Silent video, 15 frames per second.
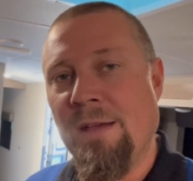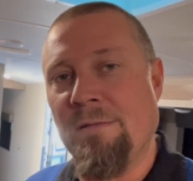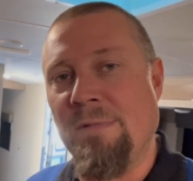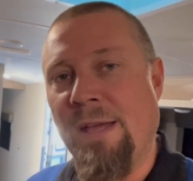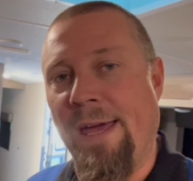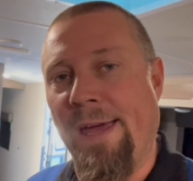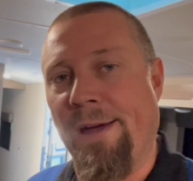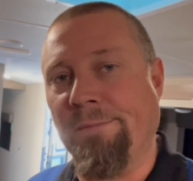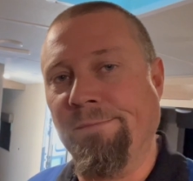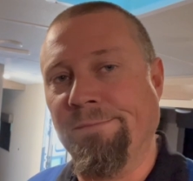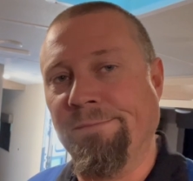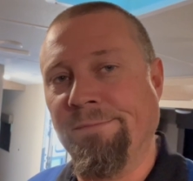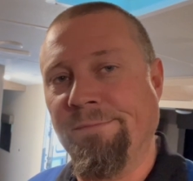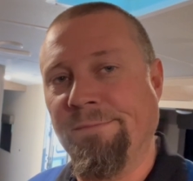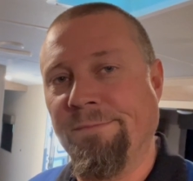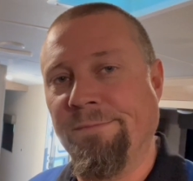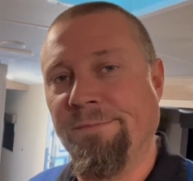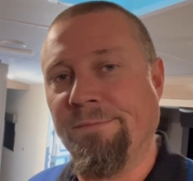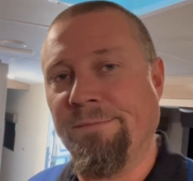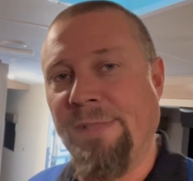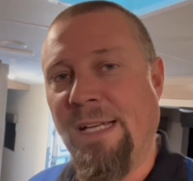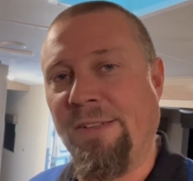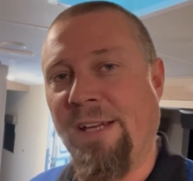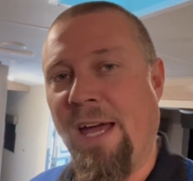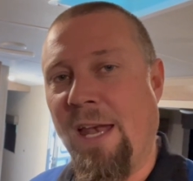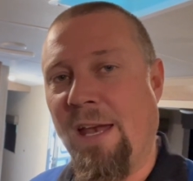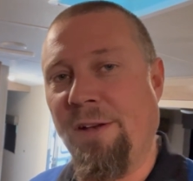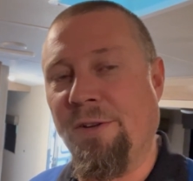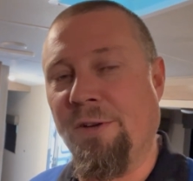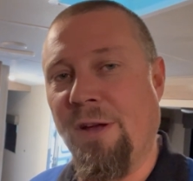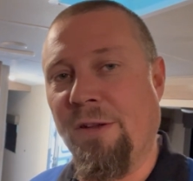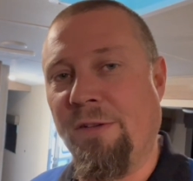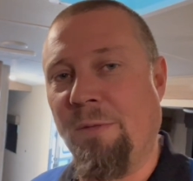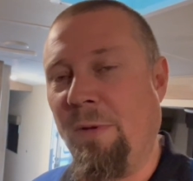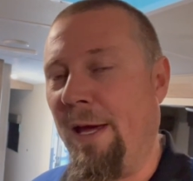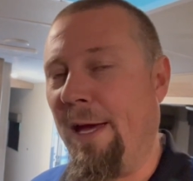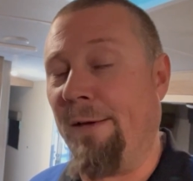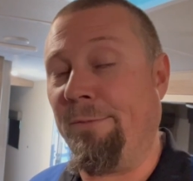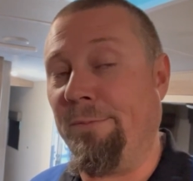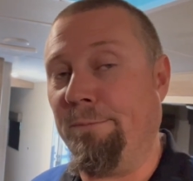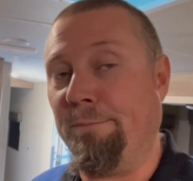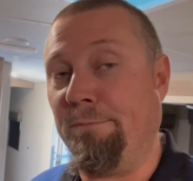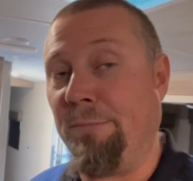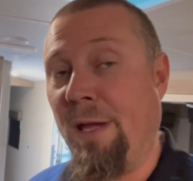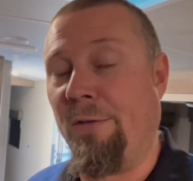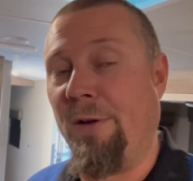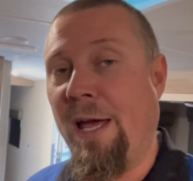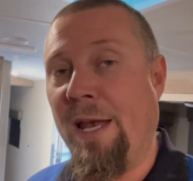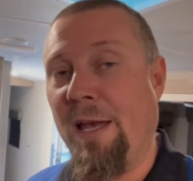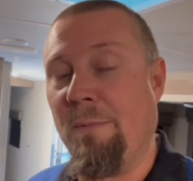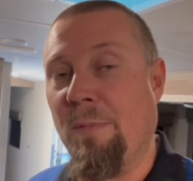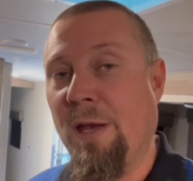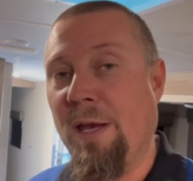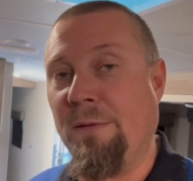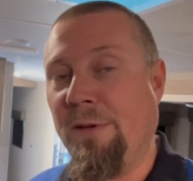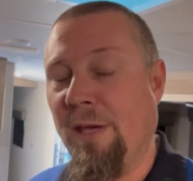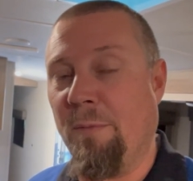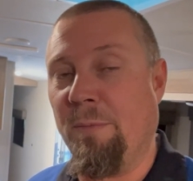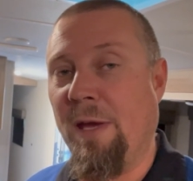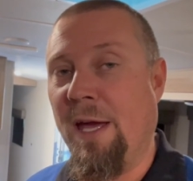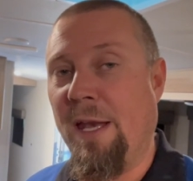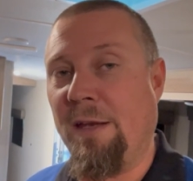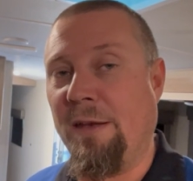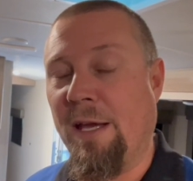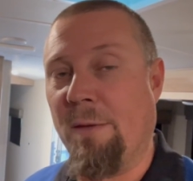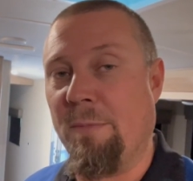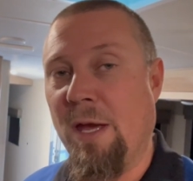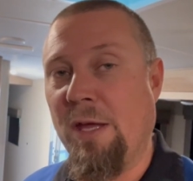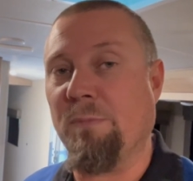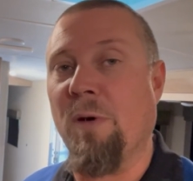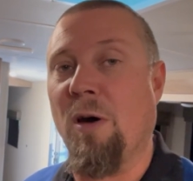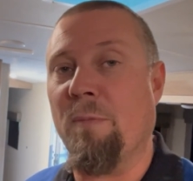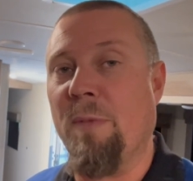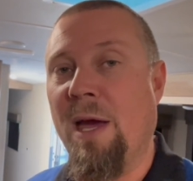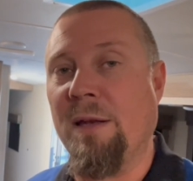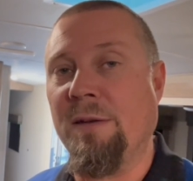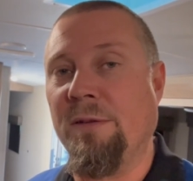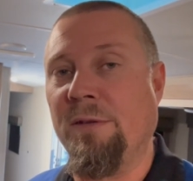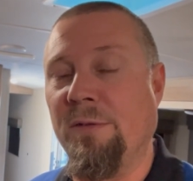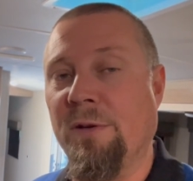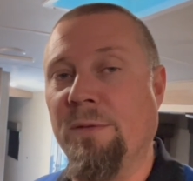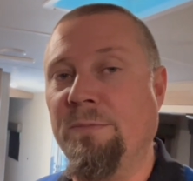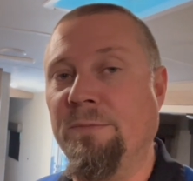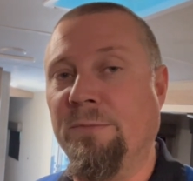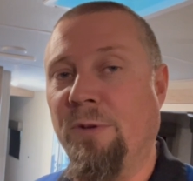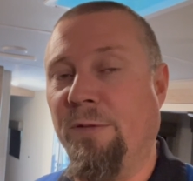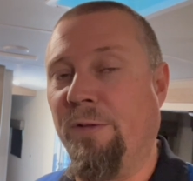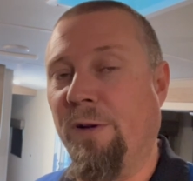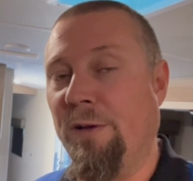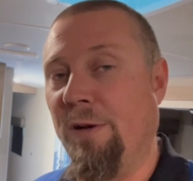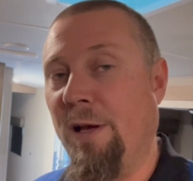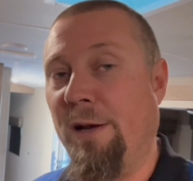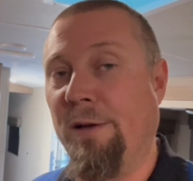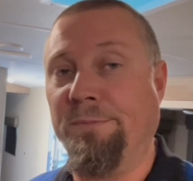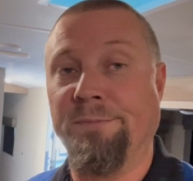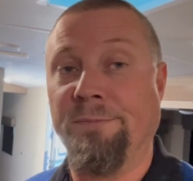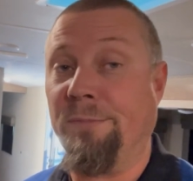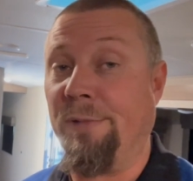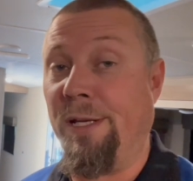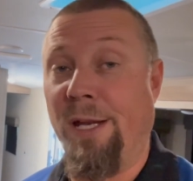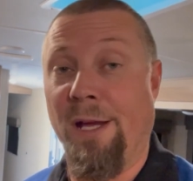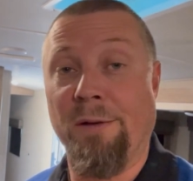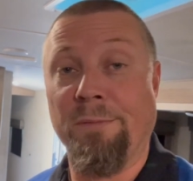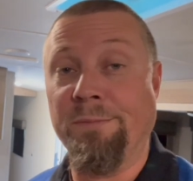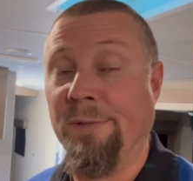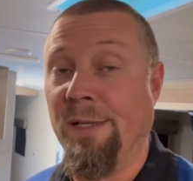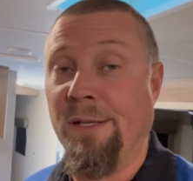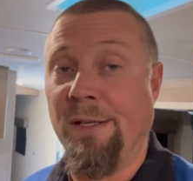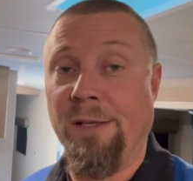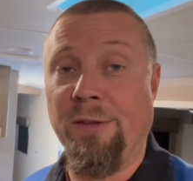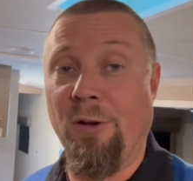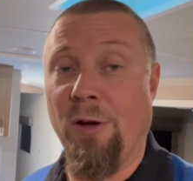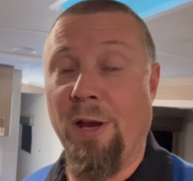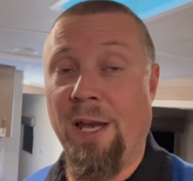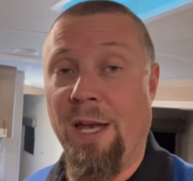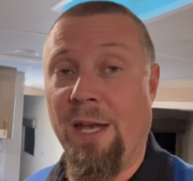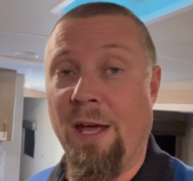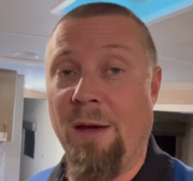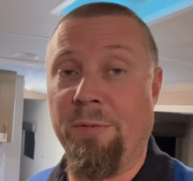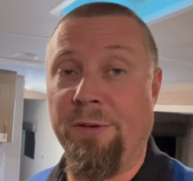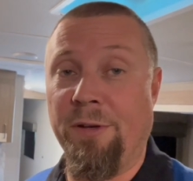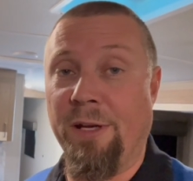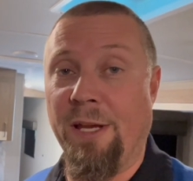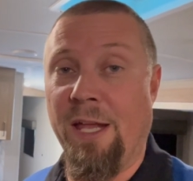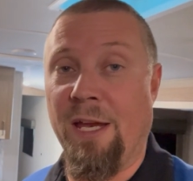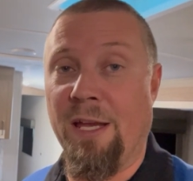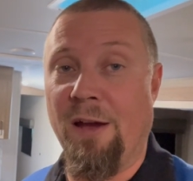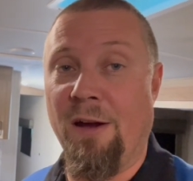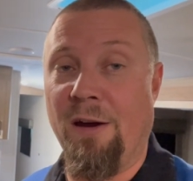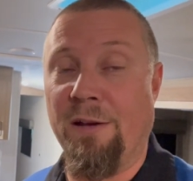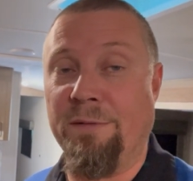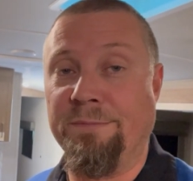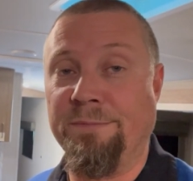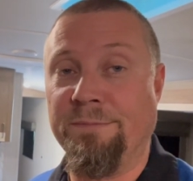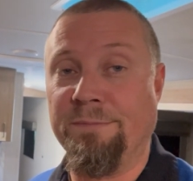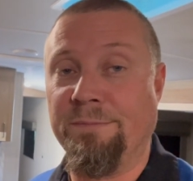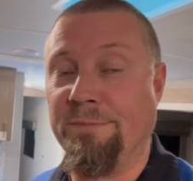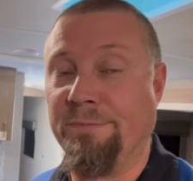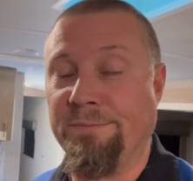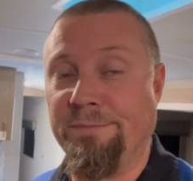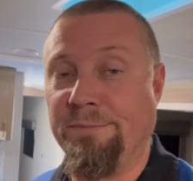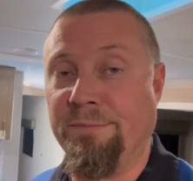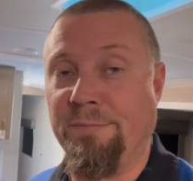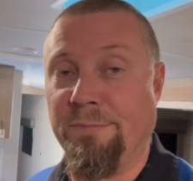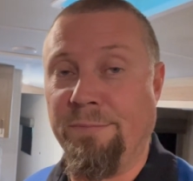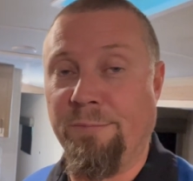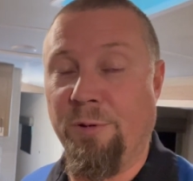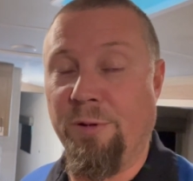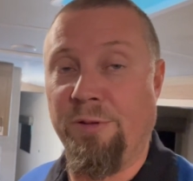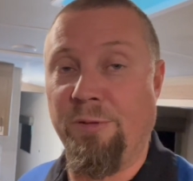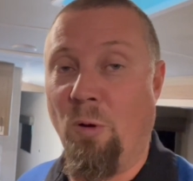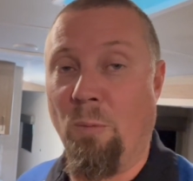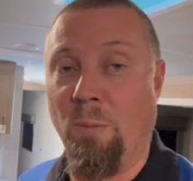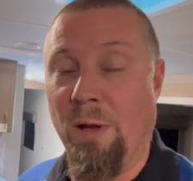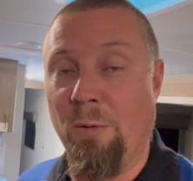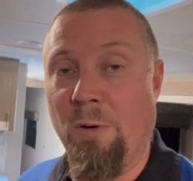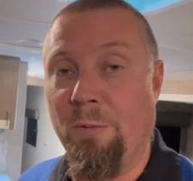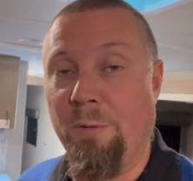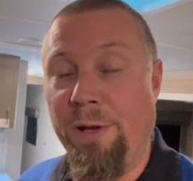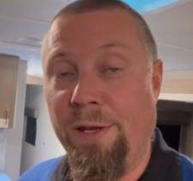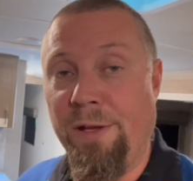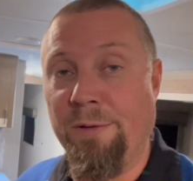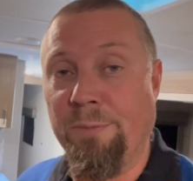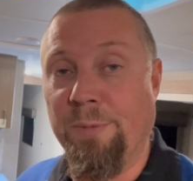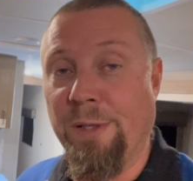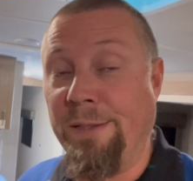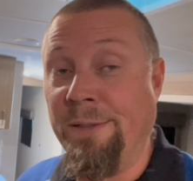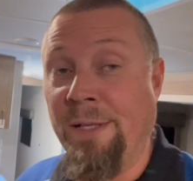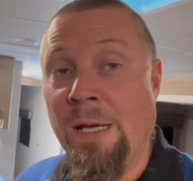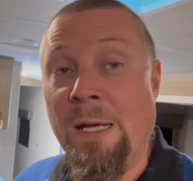Now, that's kind of interesting to me. I've never had anybody tell me I had to take a baseball bat to a refrigerator, you know, throw it in a dumpster and get it gone was normally what we do. But,